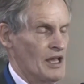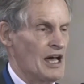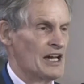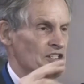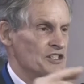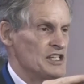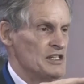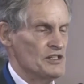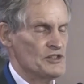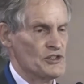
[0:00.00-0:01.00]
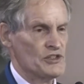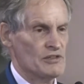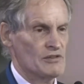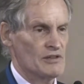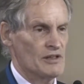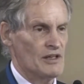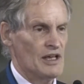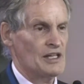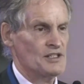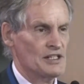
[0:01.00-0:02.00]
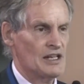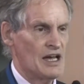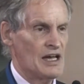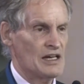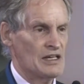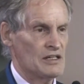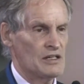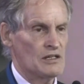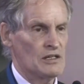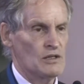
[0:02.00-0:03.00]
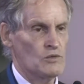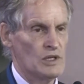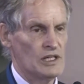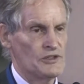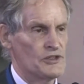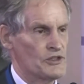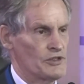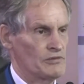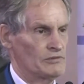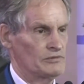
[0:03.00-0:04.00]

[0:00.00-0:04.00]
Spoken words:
ideas underlie words.